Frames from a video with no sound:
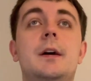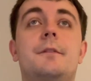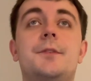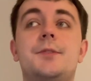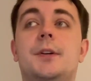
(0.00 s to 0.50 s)

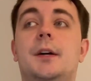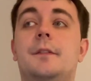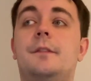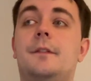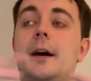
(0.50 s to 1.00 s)
first
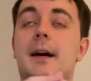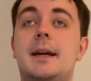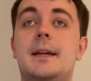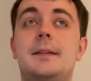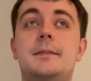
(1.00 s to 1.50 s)
off,
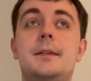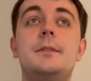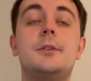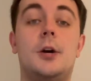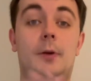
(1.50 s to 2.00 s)
I
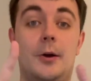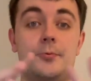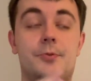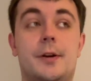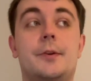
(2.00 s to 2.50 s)
didn't go out
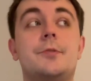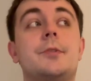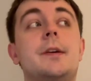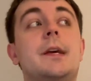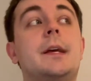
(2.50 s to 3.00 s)

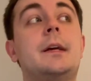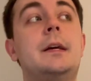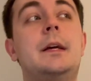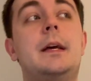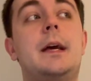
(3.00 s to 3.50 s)
trick-or-treating,
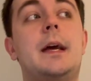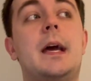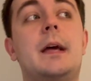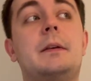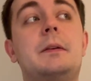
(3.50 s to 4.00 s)

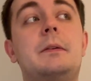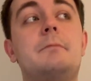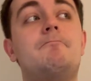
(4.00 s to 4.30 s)
and